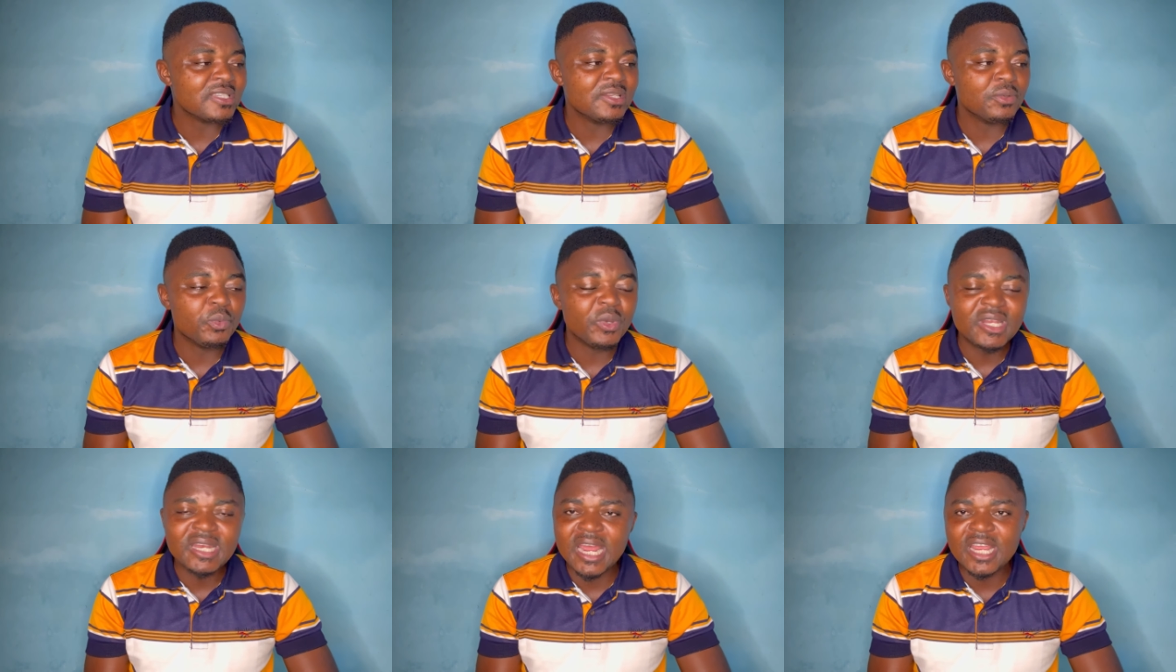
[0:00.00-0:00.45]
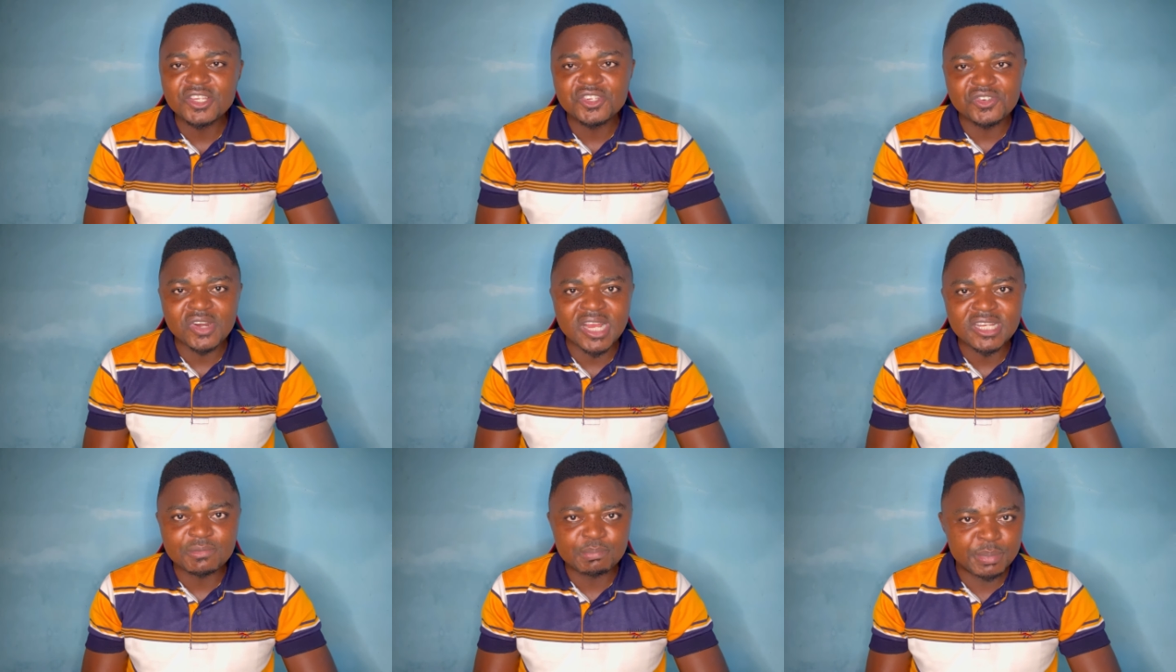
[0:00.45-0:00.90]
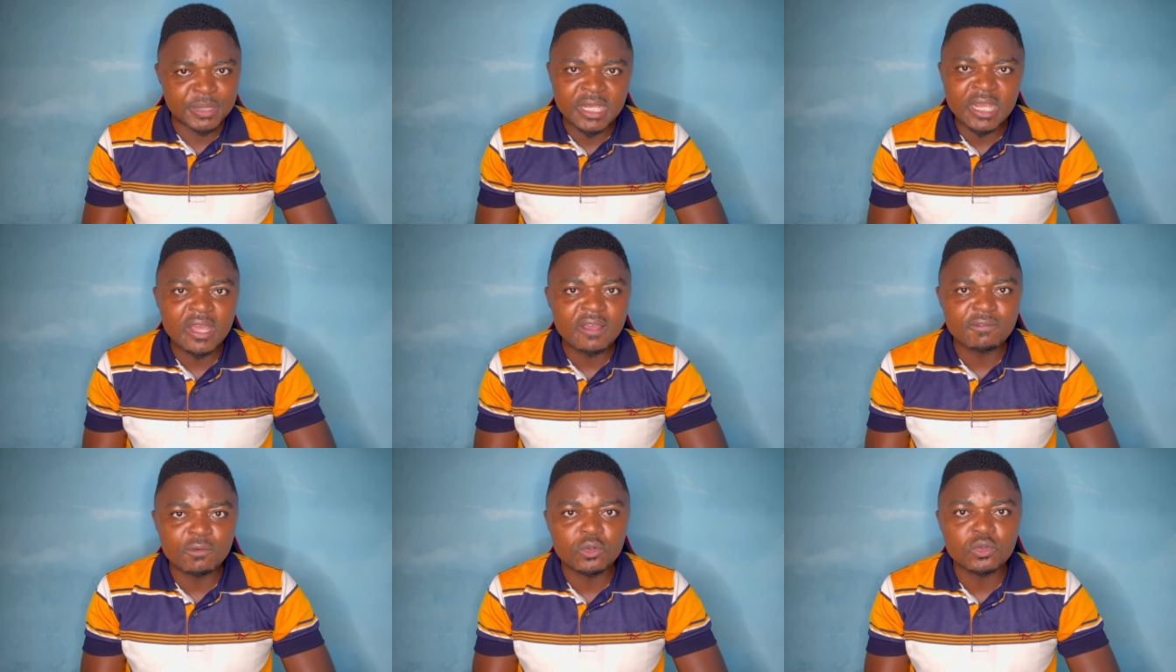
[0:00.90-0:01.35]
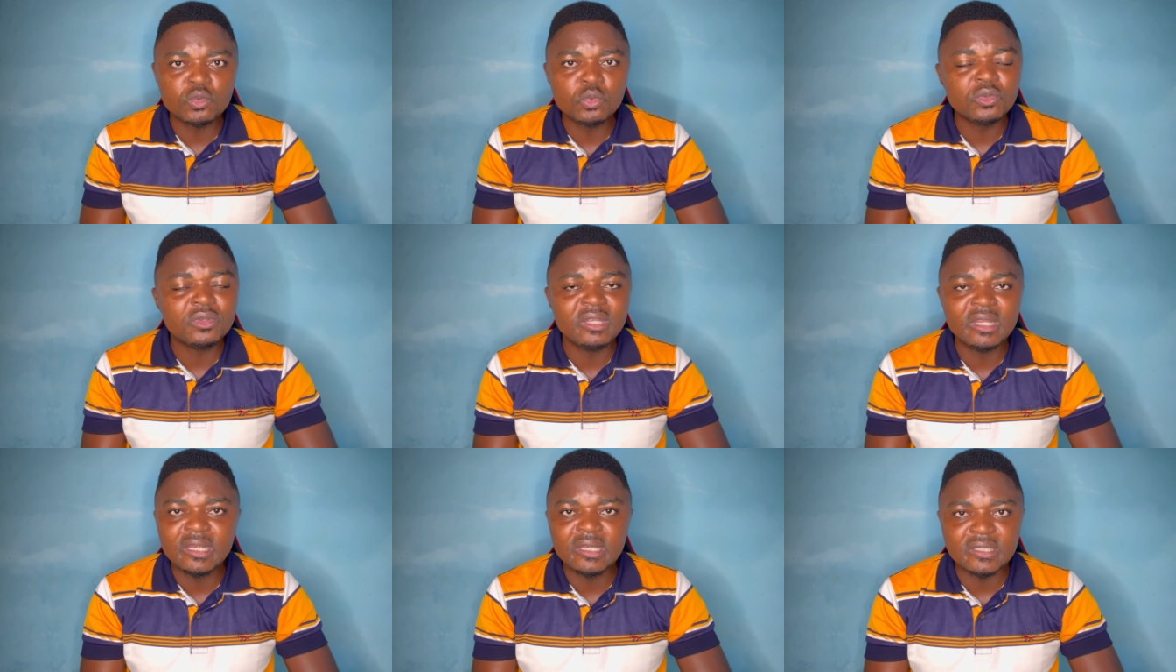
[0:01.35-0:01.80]
the way Nigerians behave or do
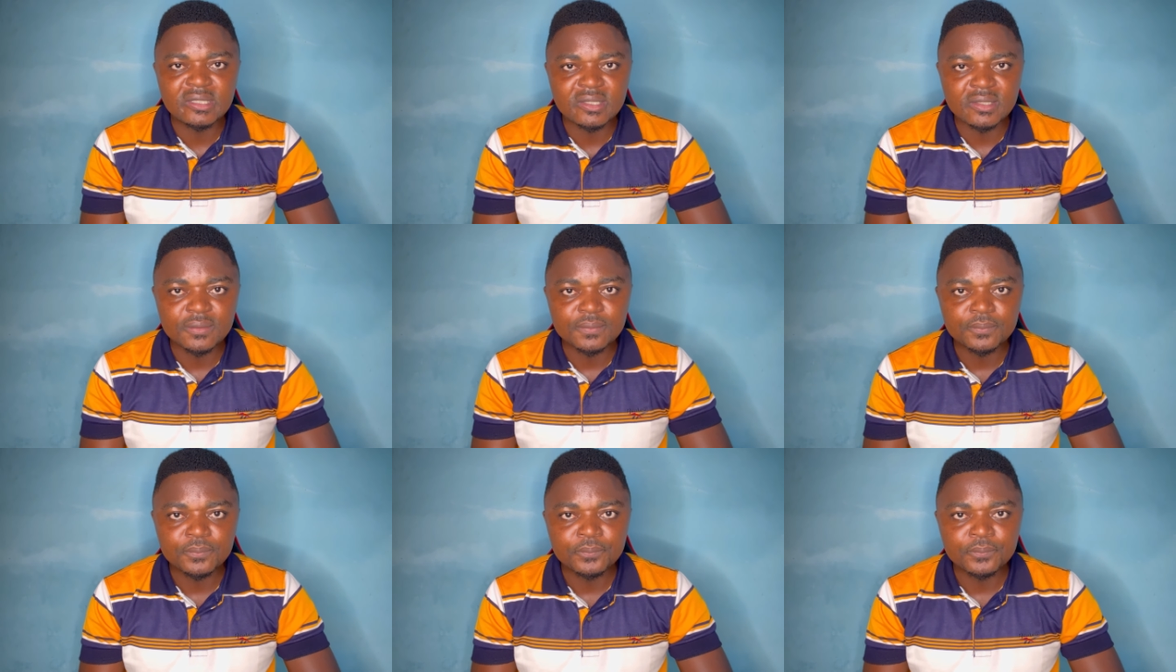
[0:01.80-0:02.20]
things.